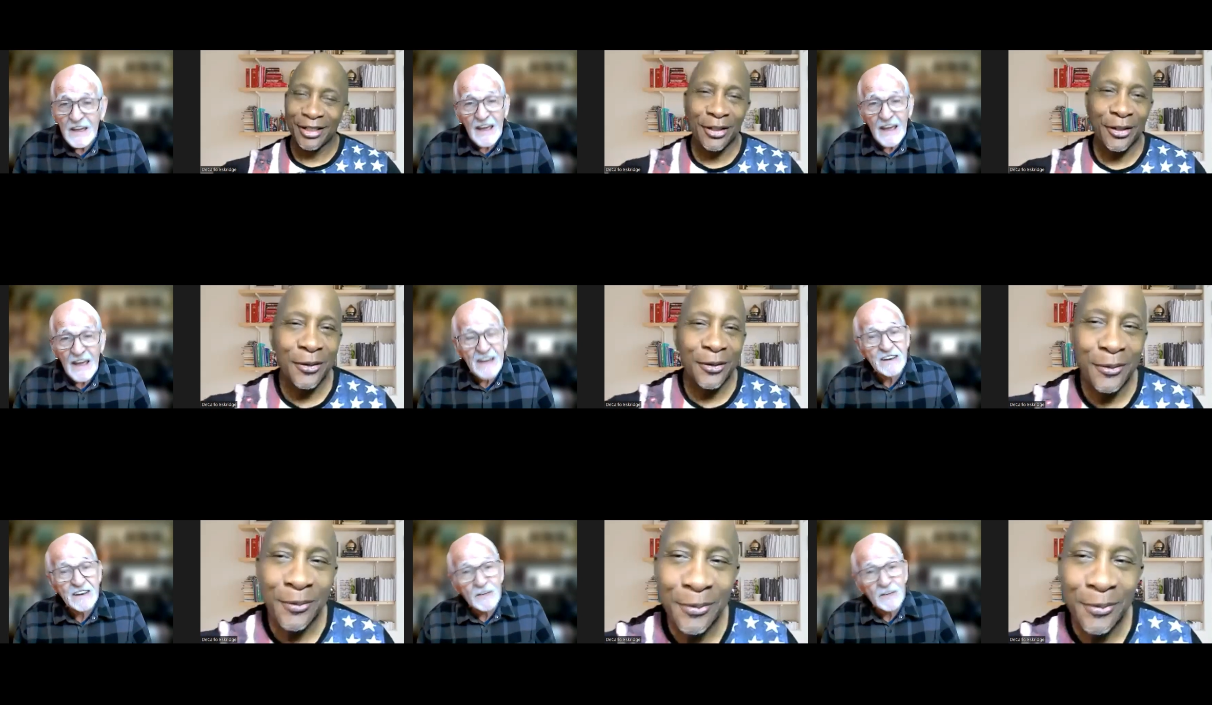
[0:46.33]

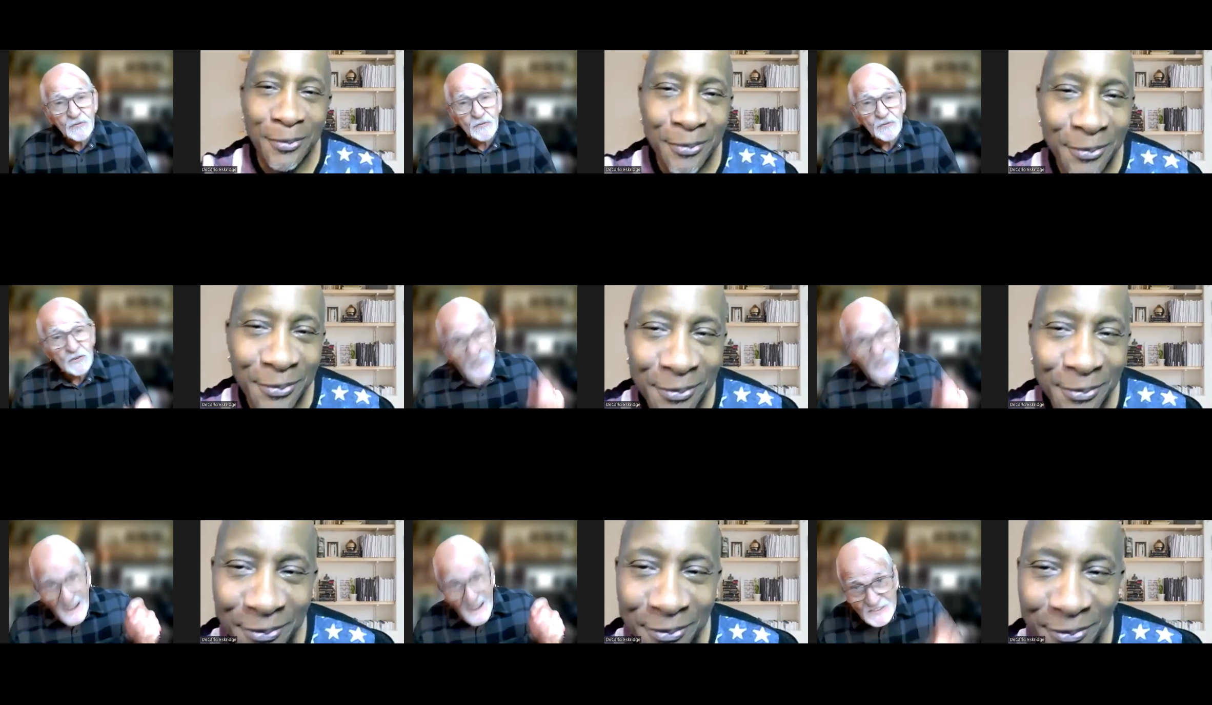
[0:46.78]
Speaker 1: And if
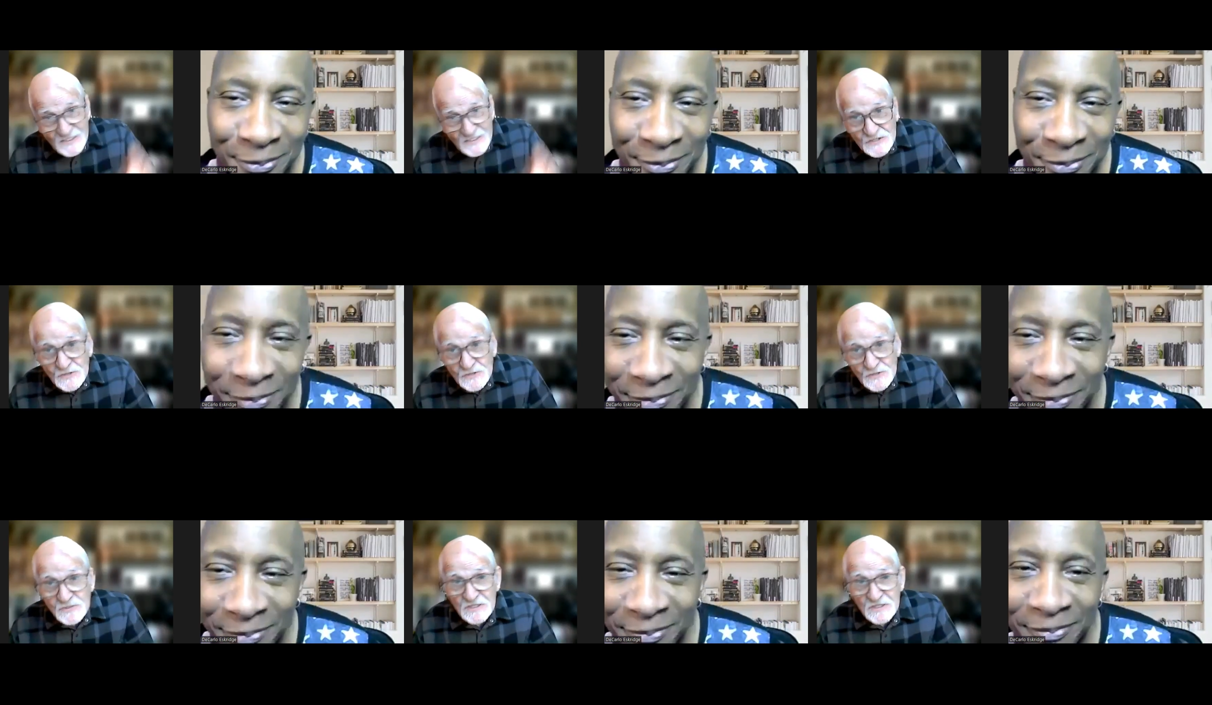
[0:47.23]
you're not
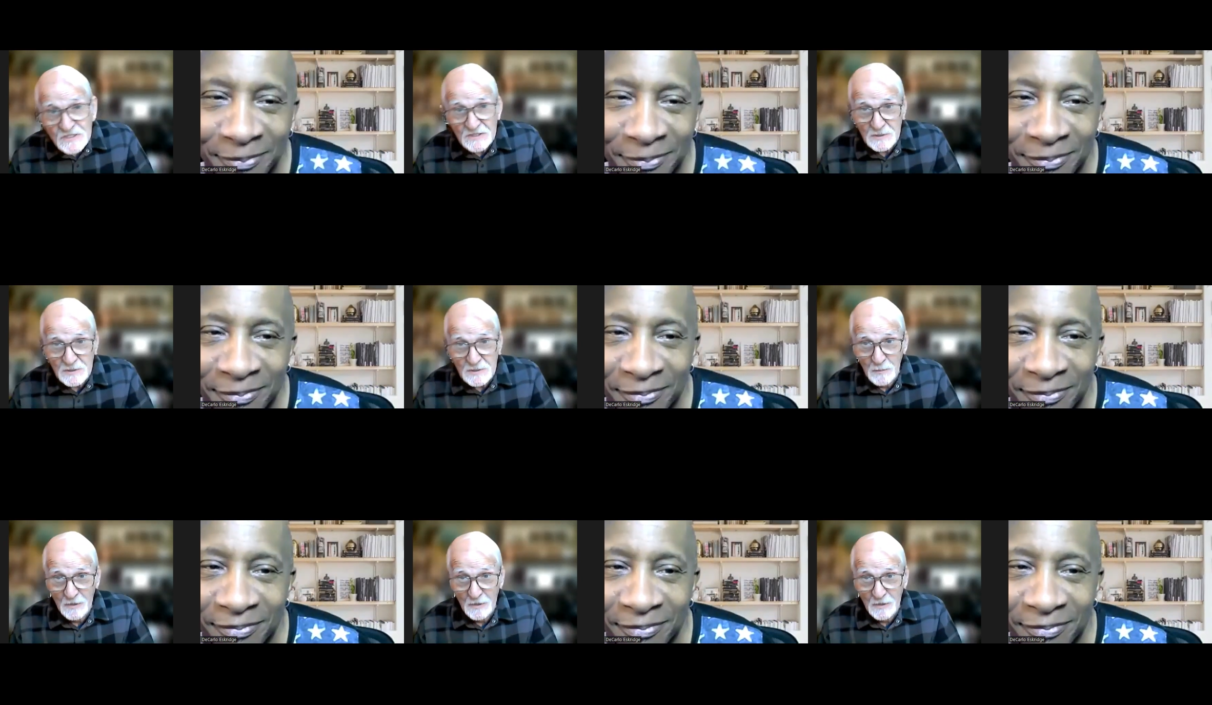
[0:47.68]
choosing
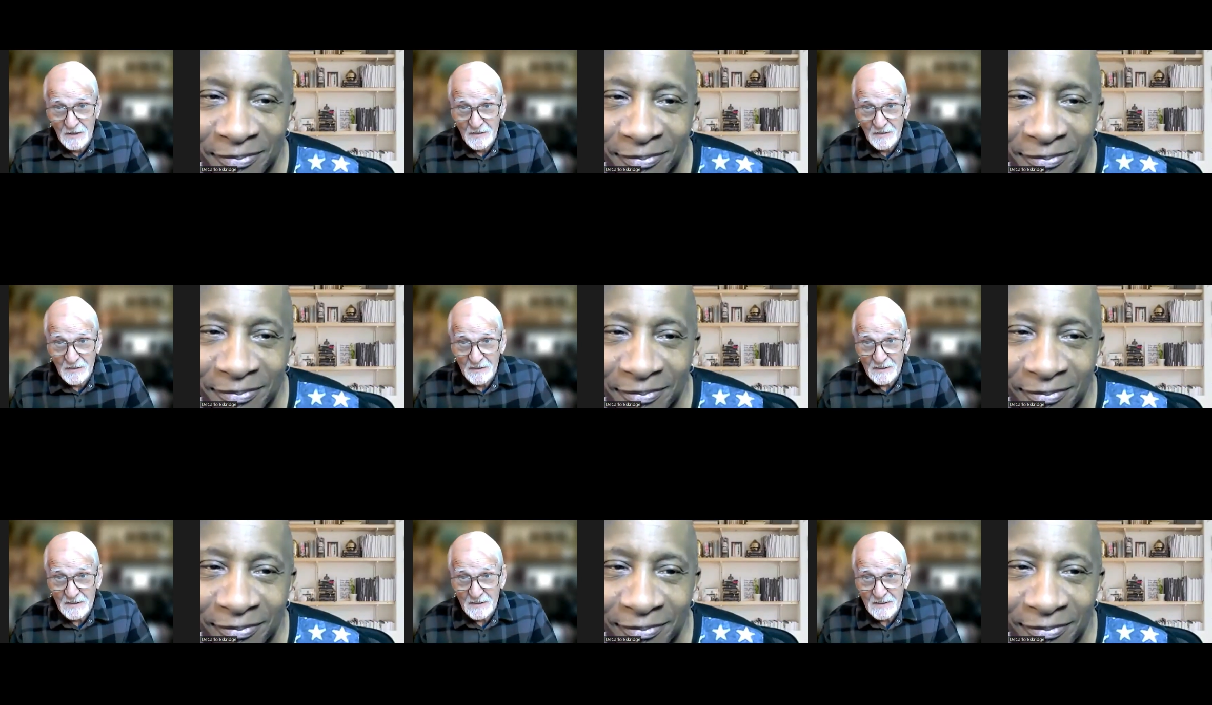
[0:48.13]
to
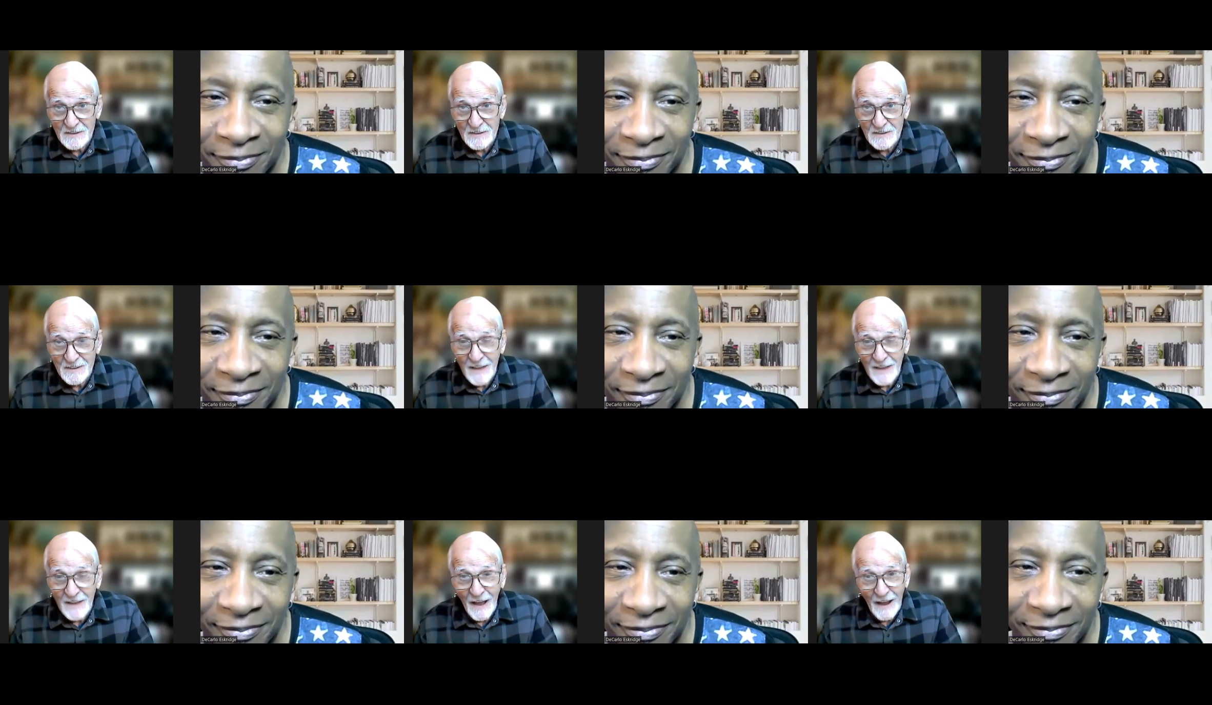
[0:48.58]
believe it,
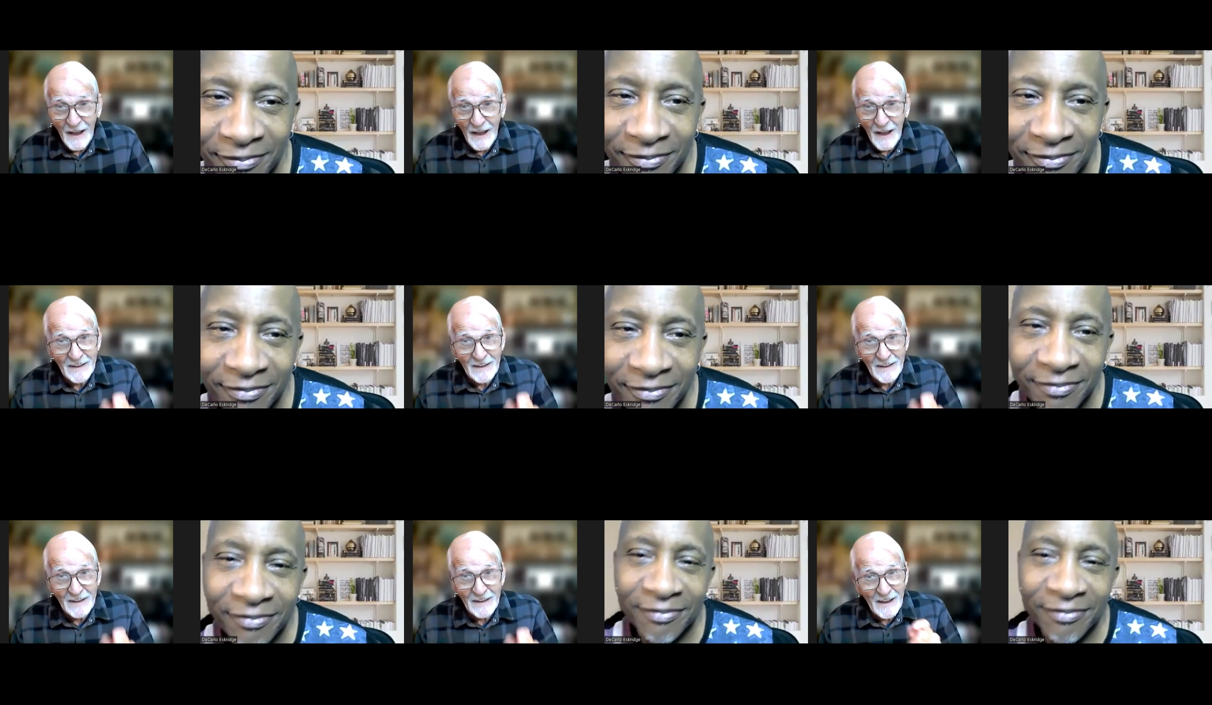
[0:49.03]
I,
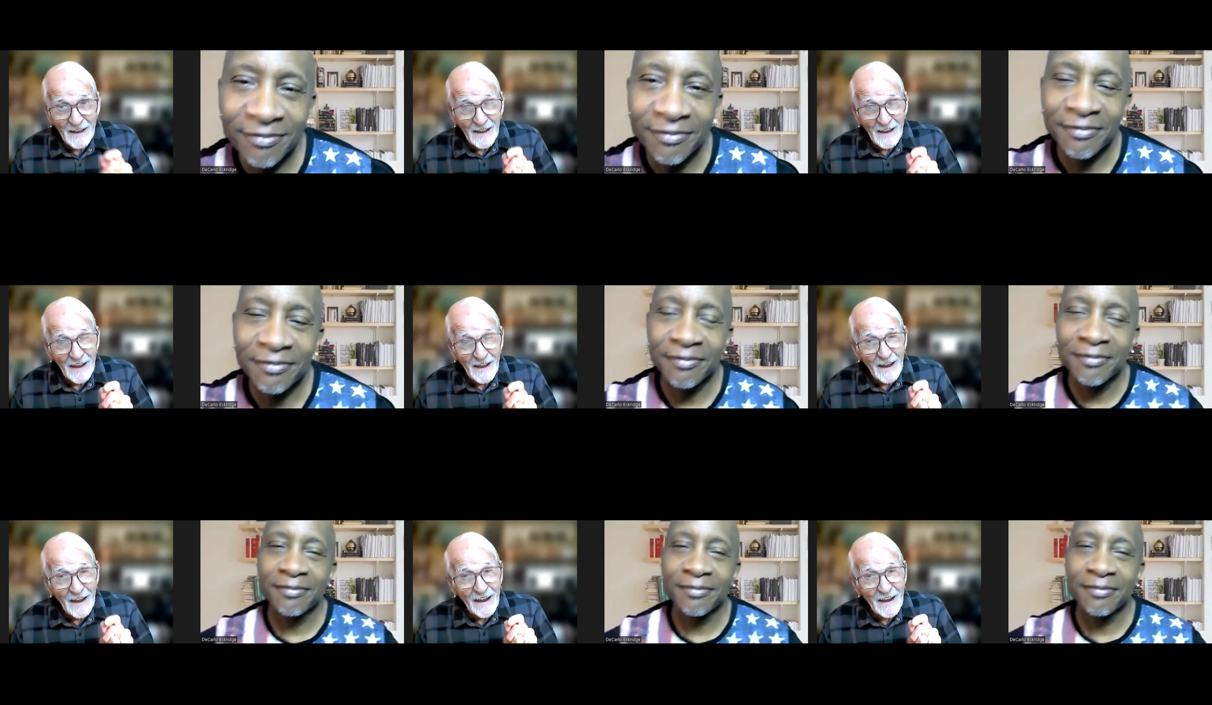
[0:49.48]

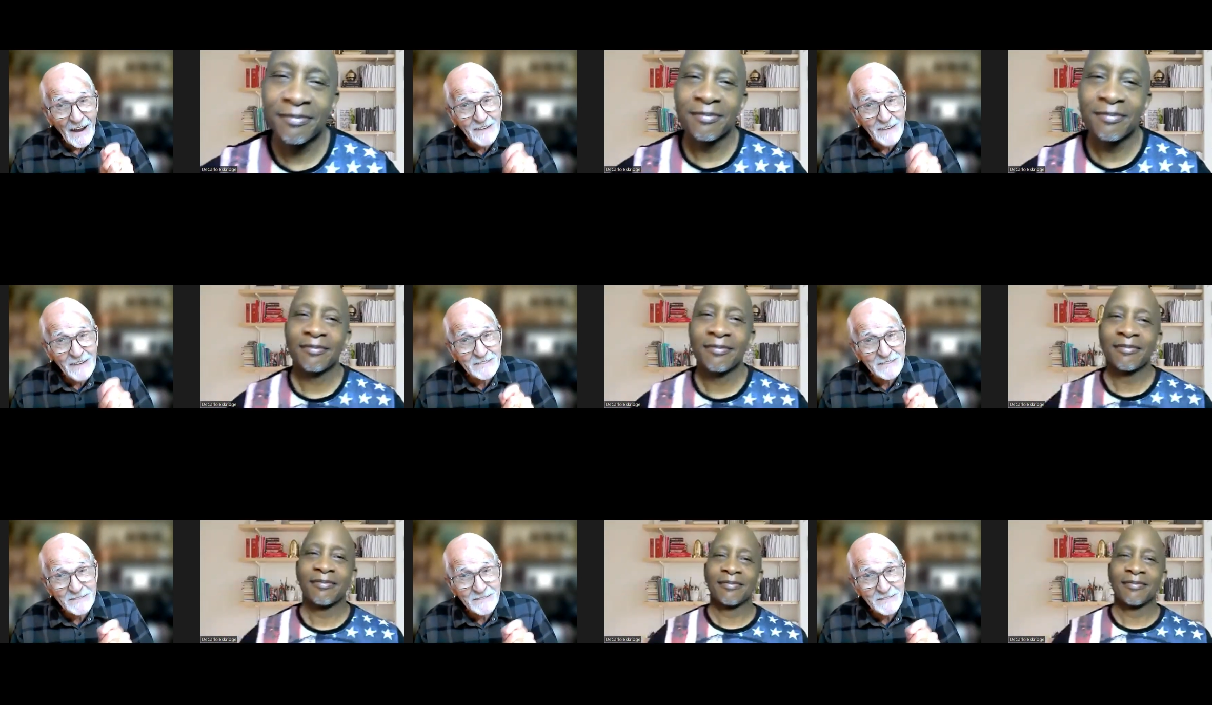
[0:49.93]
I, I,